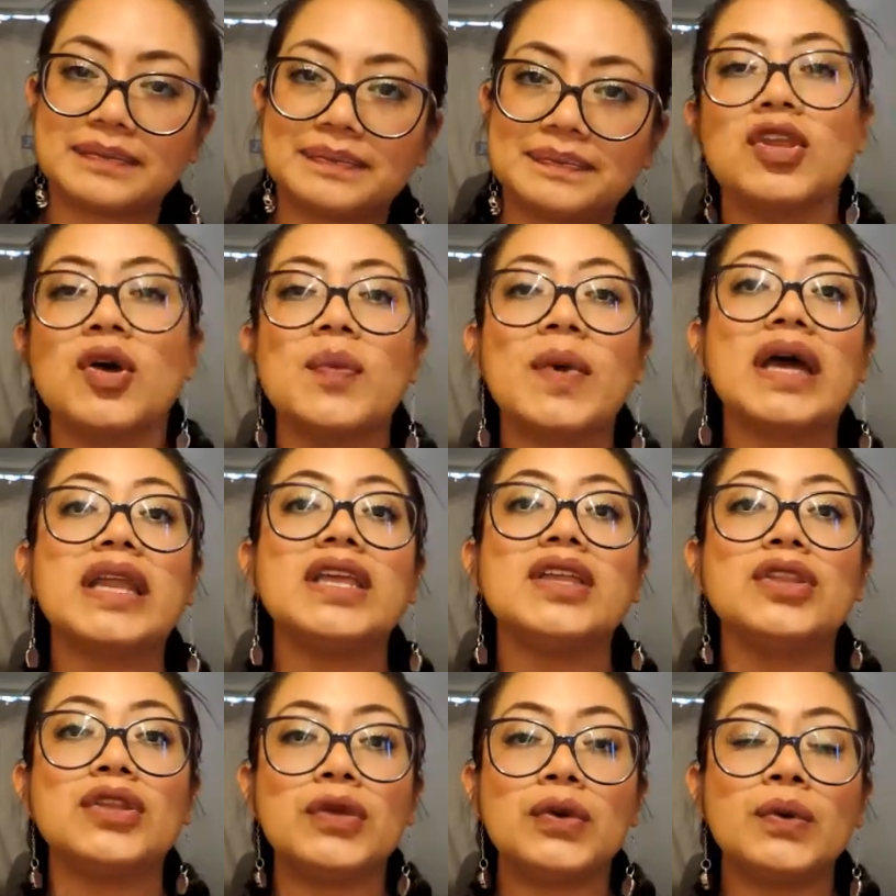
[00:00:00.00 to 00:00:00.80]

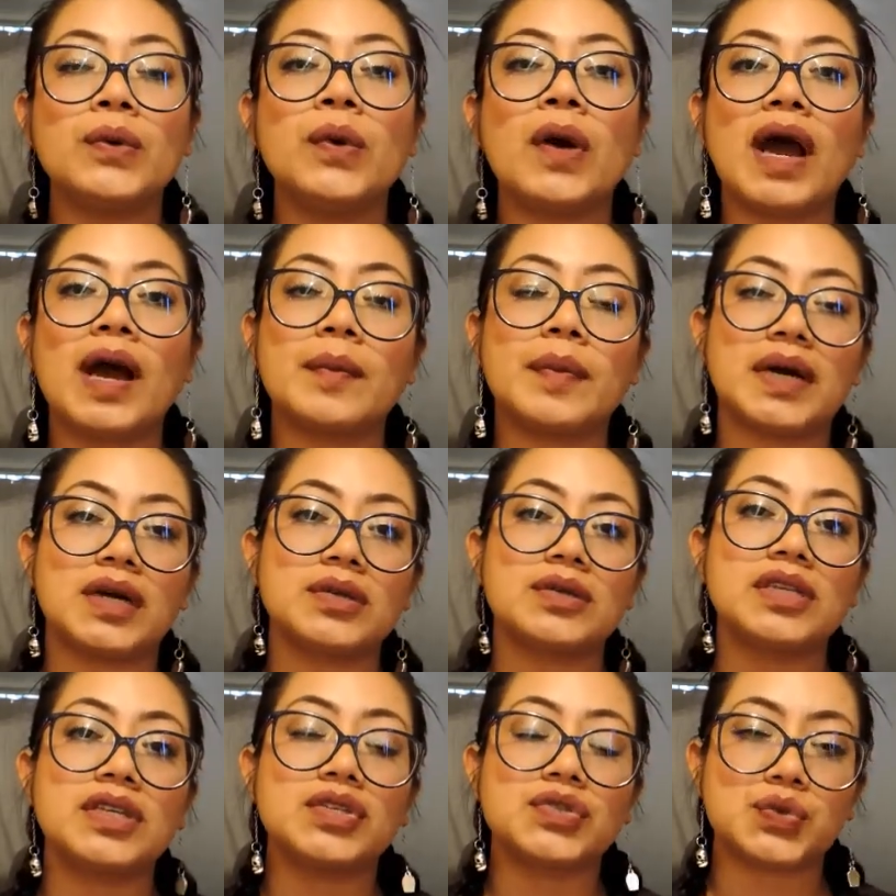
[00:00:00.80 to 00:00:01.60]
Nobody knew
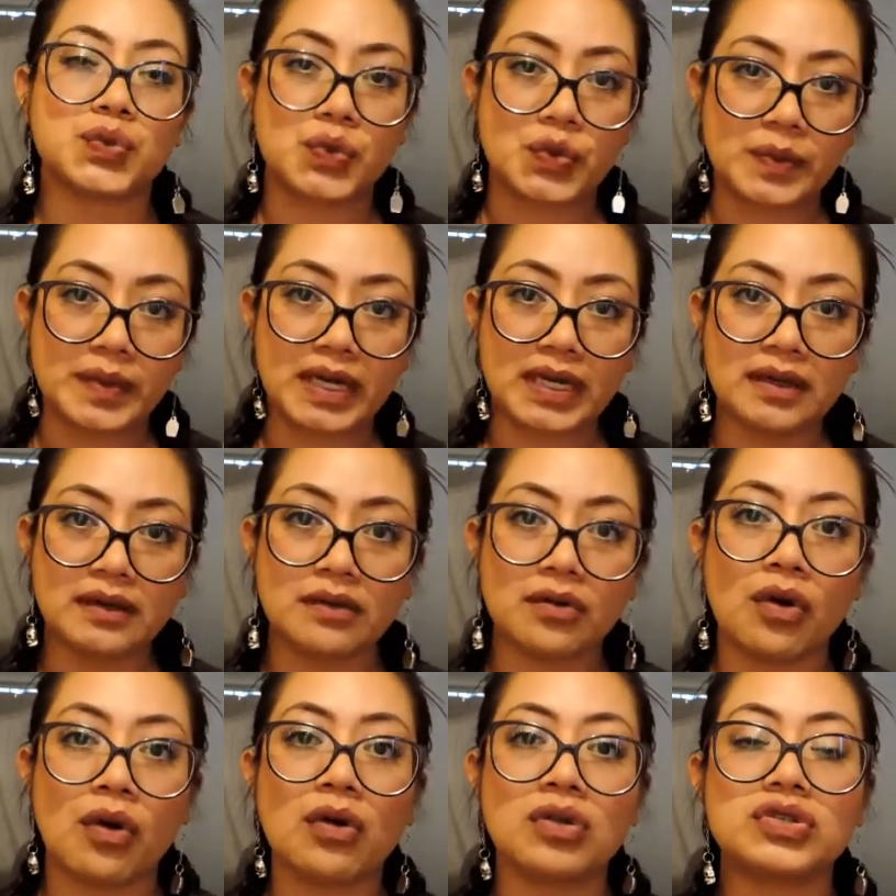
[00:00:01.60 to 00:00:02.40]
about this
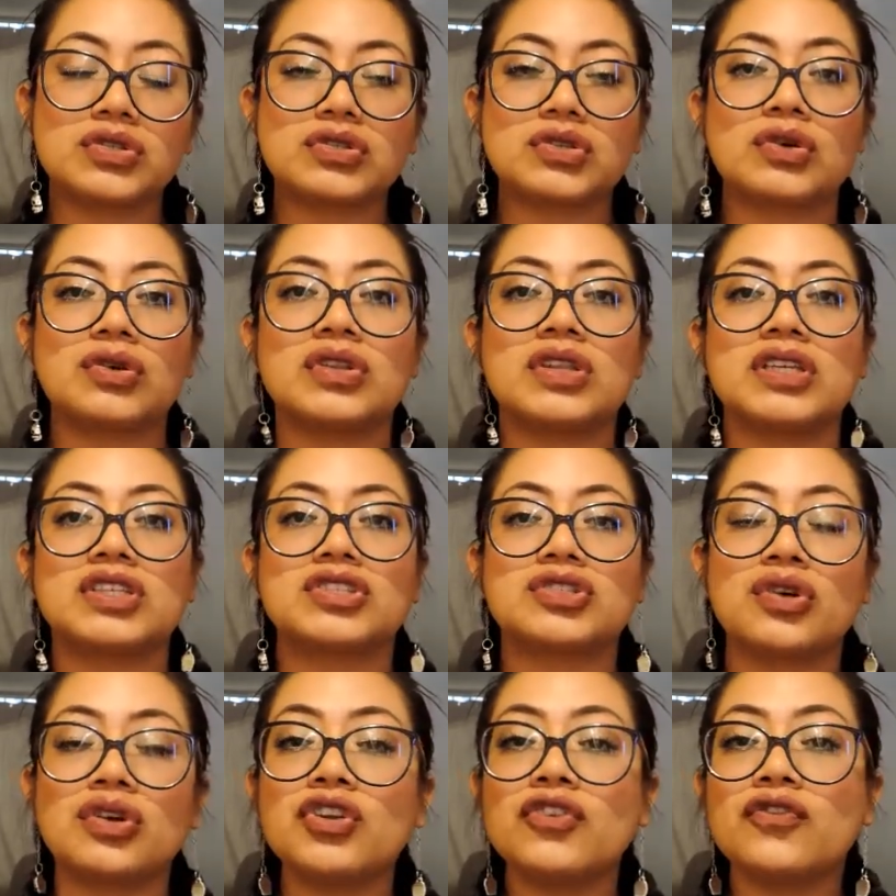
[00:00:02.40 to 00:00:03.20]
woman. Also the
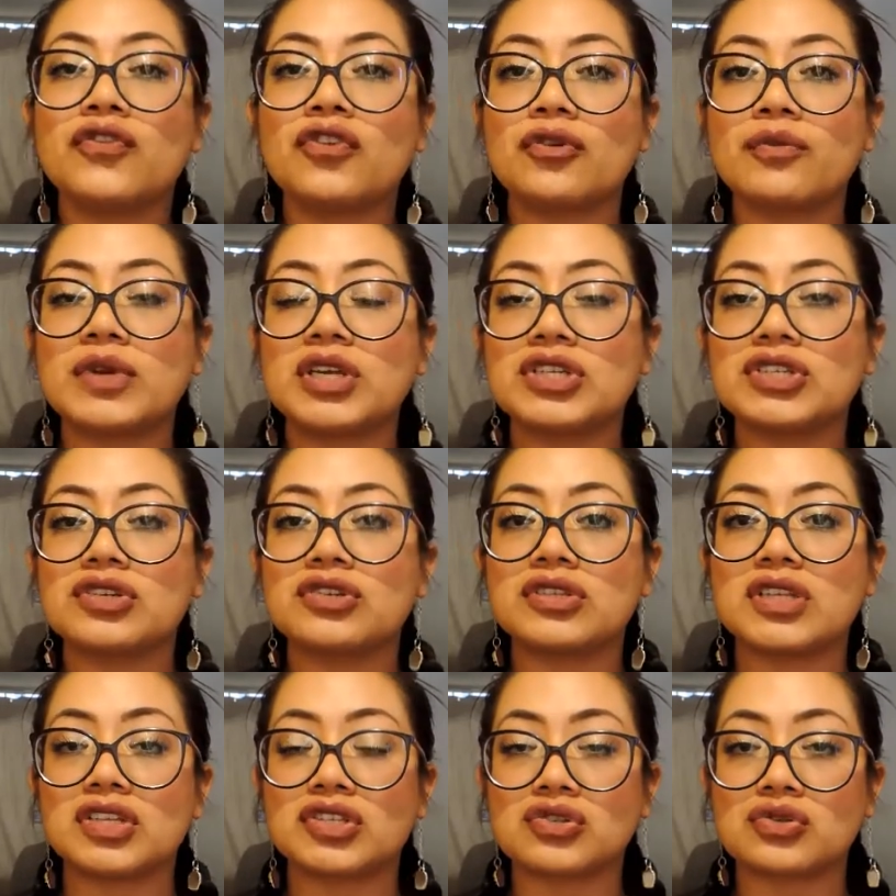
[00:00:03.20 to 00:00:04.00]
short
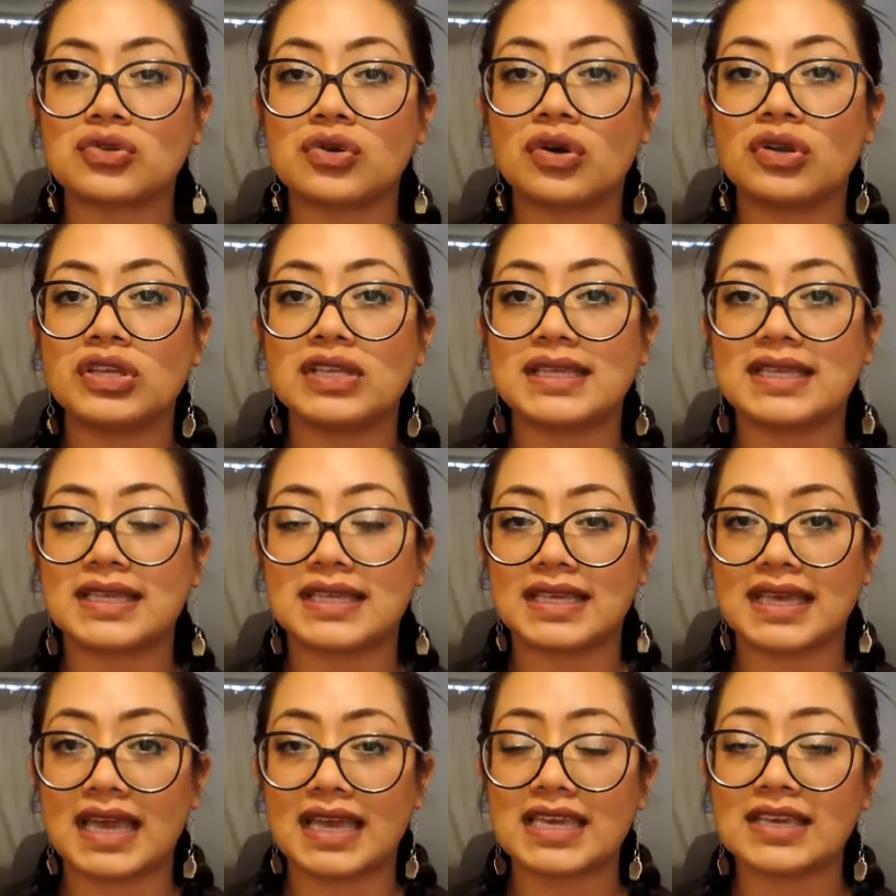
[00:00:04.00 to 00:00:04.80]
information that Troy
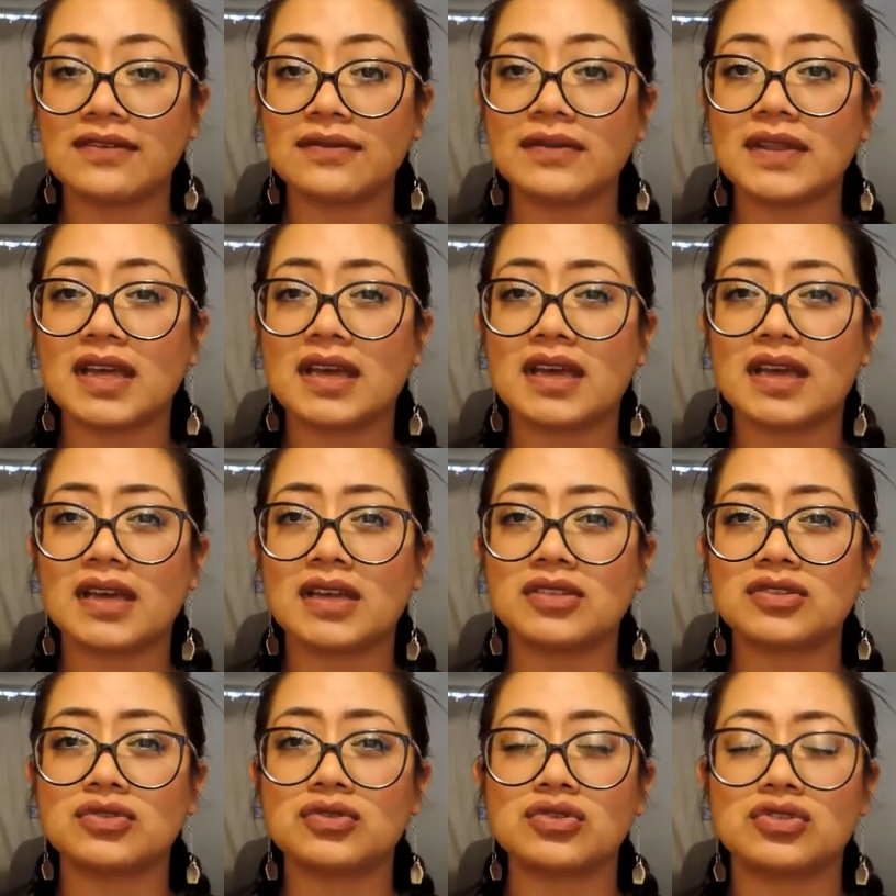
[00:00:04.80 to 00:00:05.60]
gave
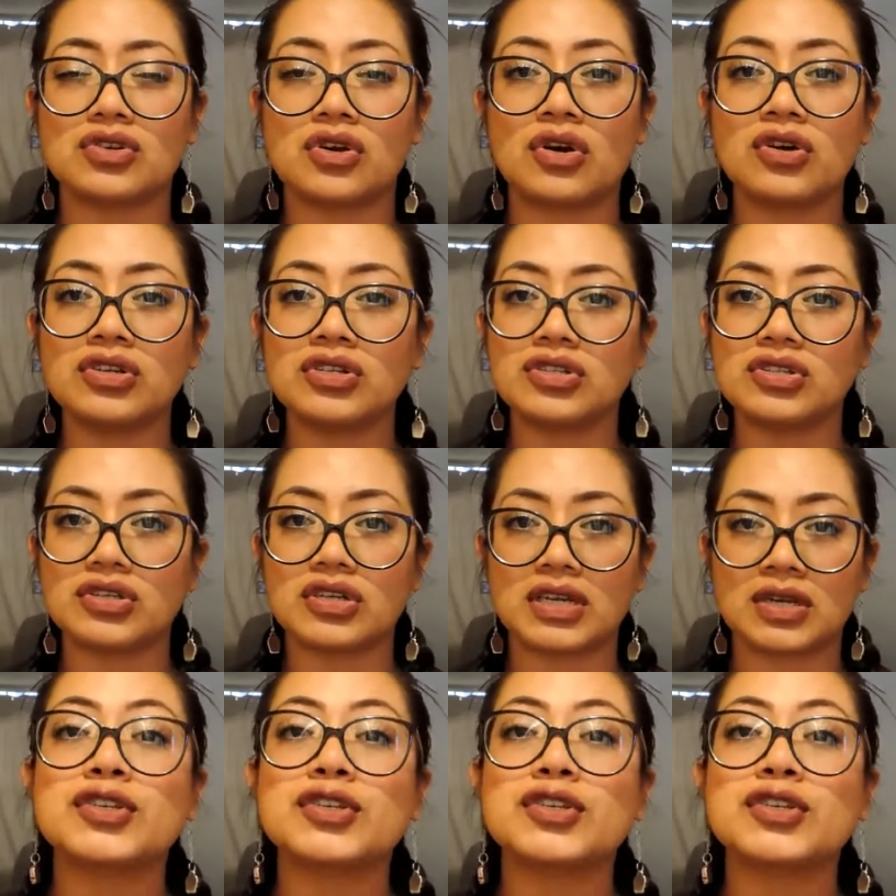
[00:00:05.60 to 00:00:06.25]
to Josh.